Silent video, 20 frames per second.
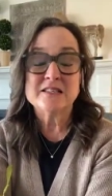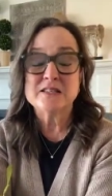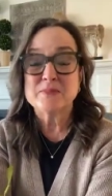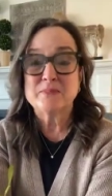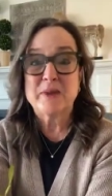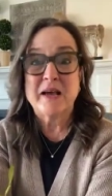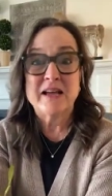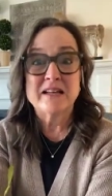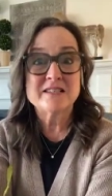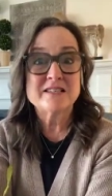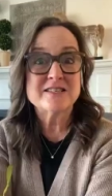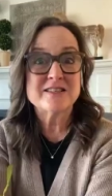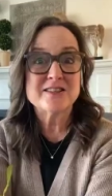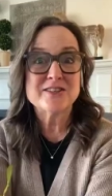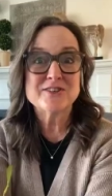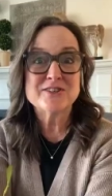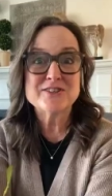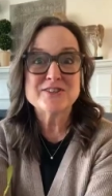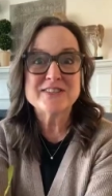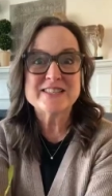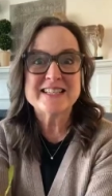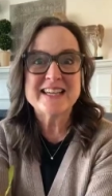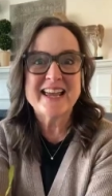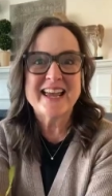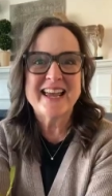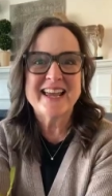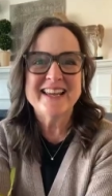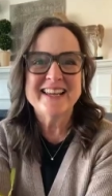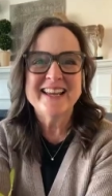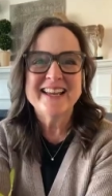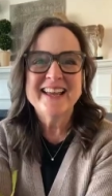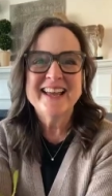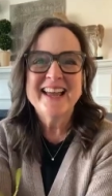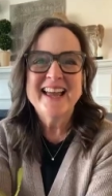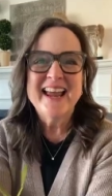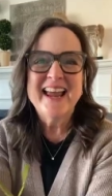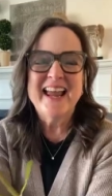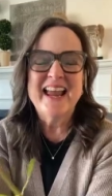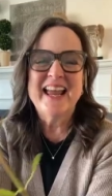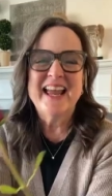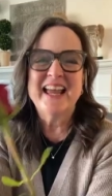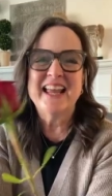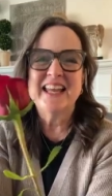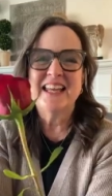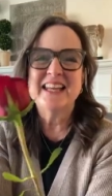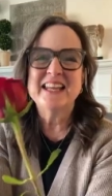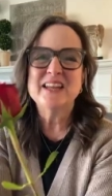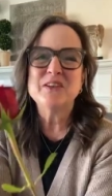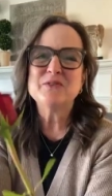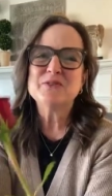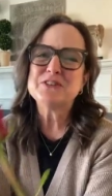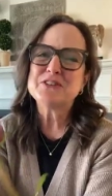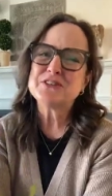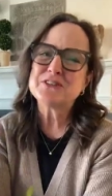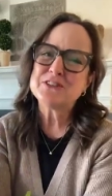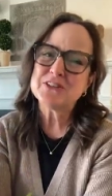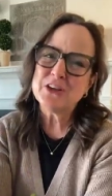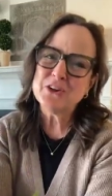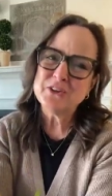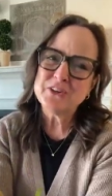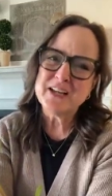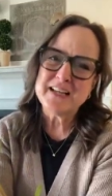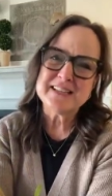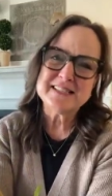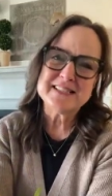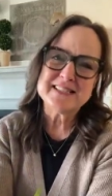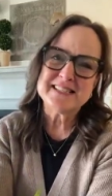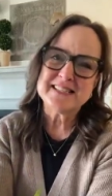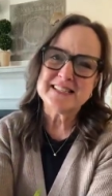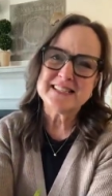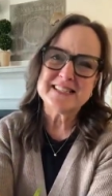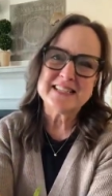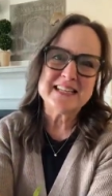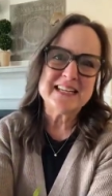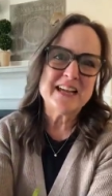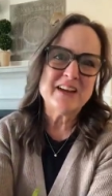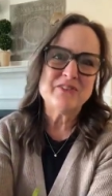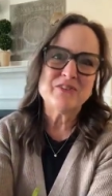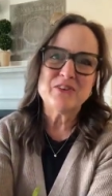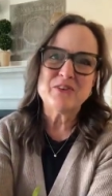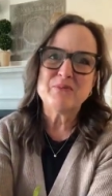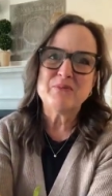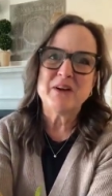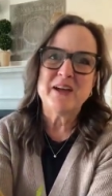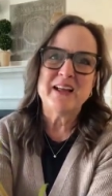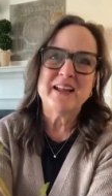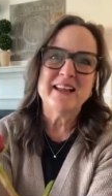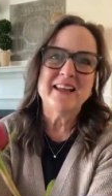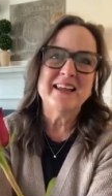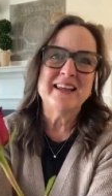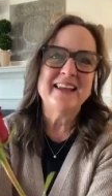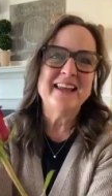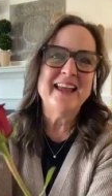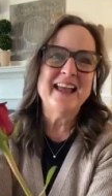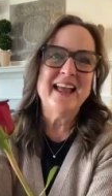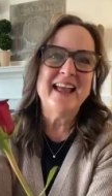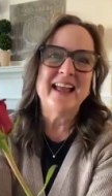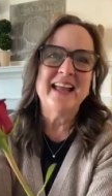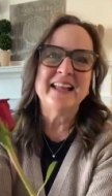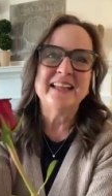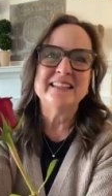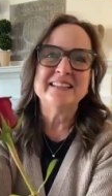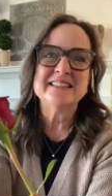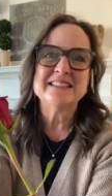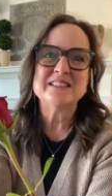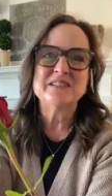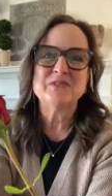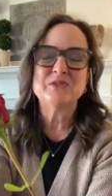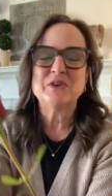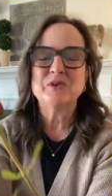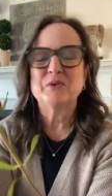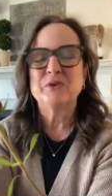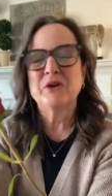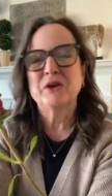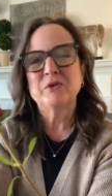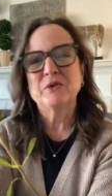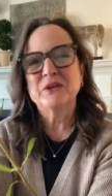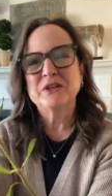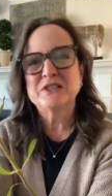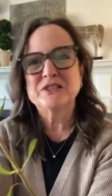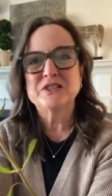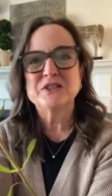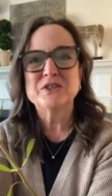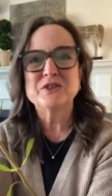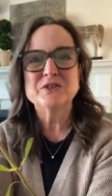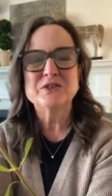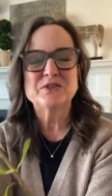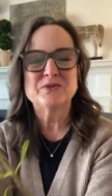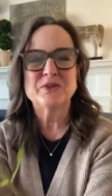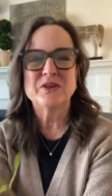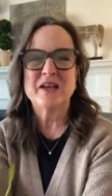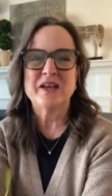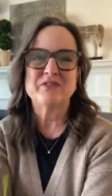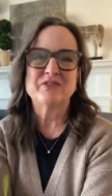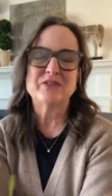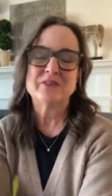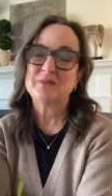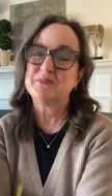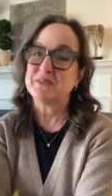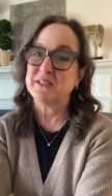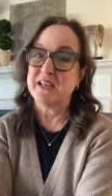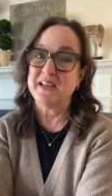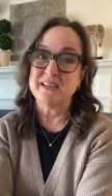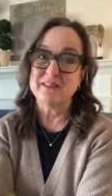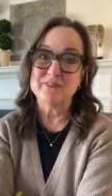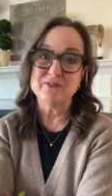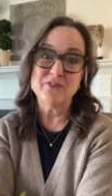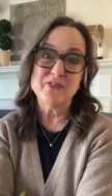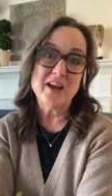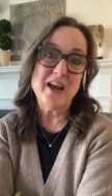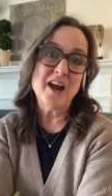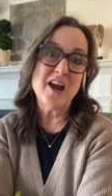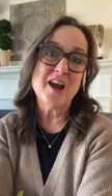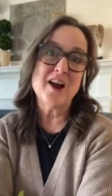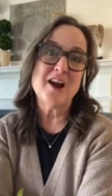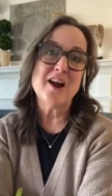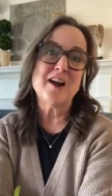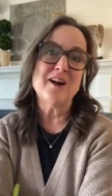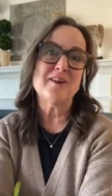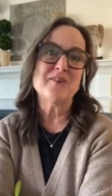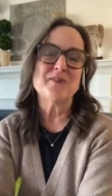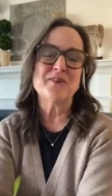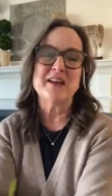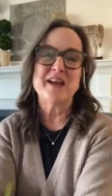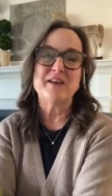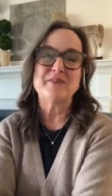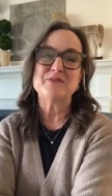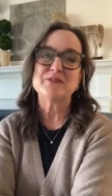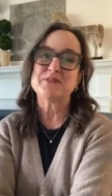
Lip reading: this past Thursday, and it was so nice to see everybody. And what we do is we have some light fare, we